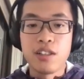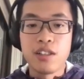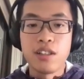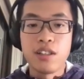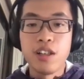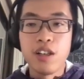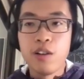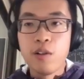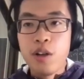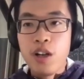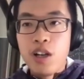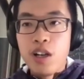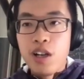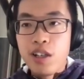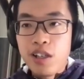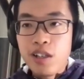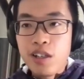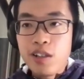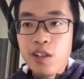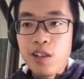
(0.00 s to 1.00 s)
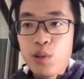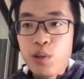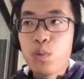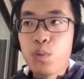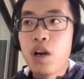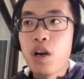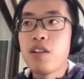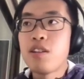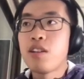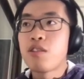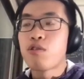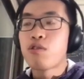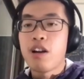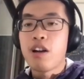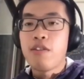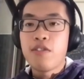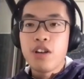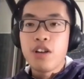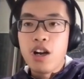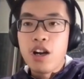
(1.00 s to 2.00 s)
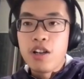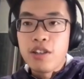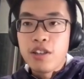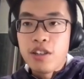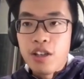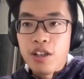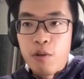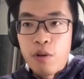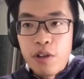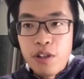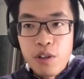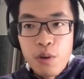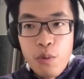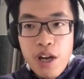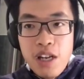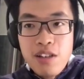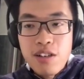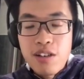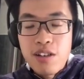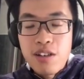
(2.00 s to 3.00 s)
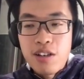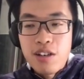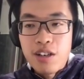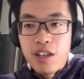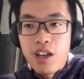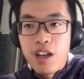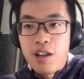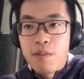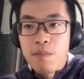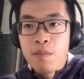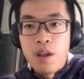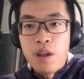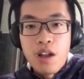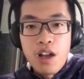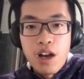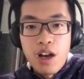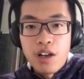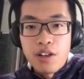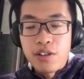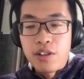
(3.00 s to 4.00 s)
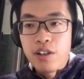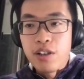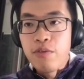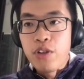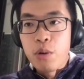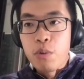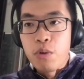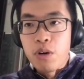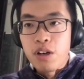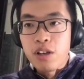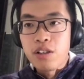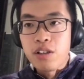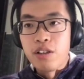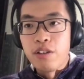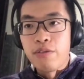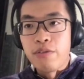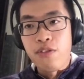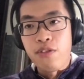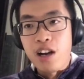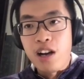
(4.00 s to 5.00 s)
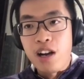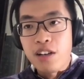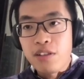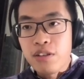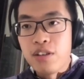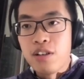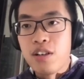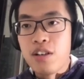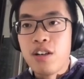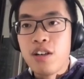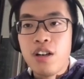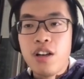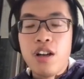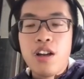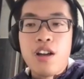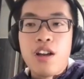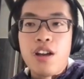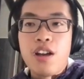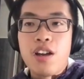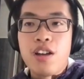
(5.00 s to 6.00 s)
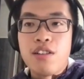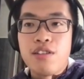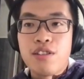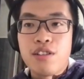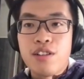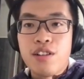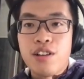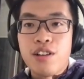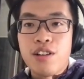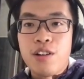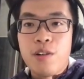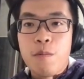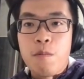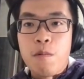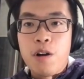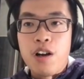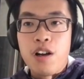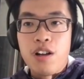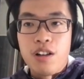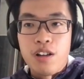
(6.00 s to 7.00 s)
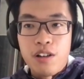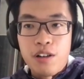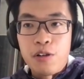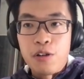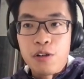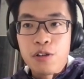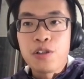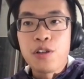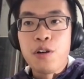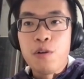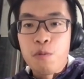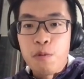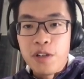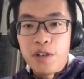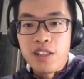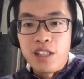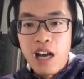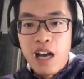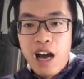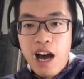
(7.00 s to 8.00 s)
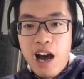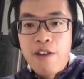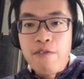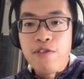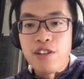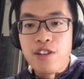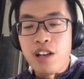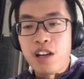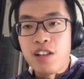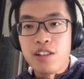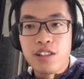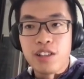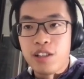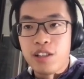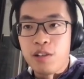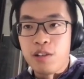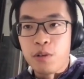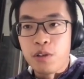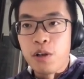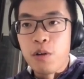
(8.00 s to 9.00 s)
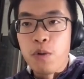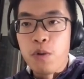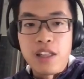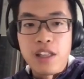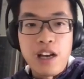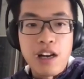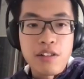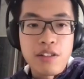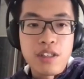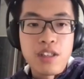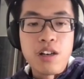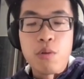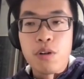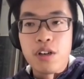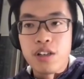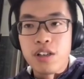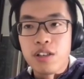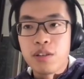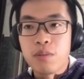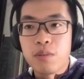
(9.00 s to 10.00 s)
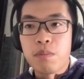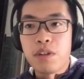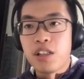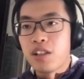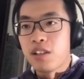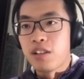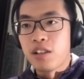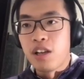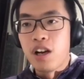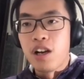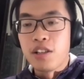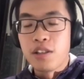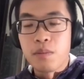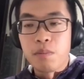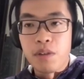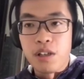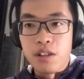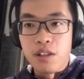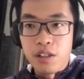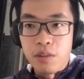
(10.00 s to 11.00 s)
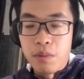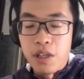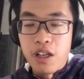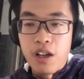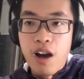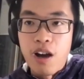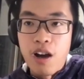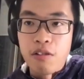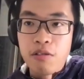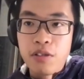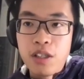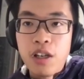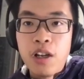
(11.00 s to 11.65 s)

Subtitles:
So in this way, the waiter can serve the water faster and also with high fidelity, so without the water spilling out.